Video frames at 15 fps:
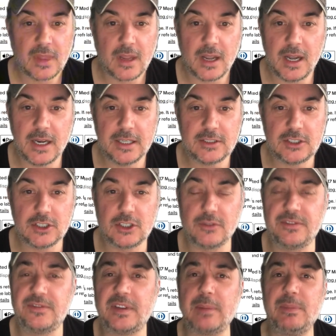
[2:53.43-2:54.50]
And it's just a
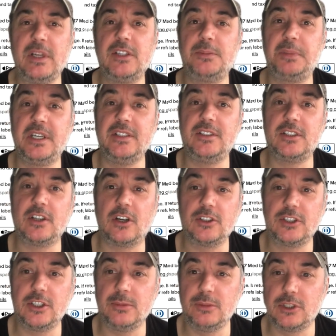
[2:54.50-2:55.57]
fabulous piece of
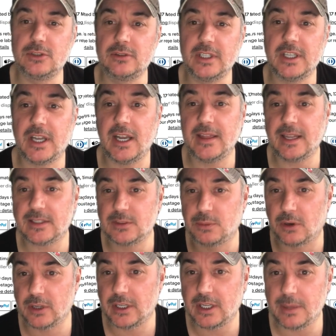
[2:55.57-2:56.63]
costume jewellery. And that's
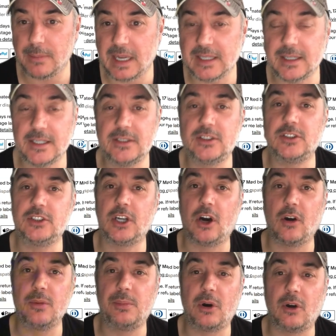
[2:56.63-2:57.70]
why it commanded such a
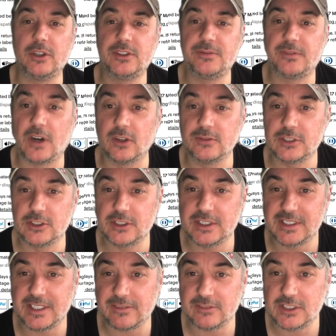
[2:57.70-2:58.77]
high price,
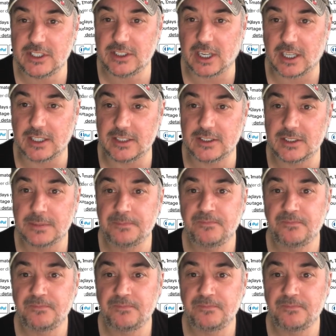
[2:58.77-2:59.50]
$570.